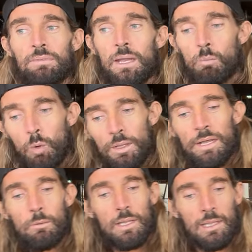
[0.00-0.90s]
And what
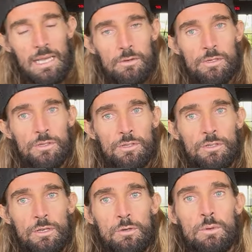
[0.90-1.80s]
that will allow you to
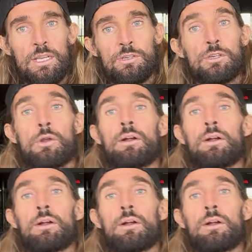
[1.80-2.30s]
do is you don't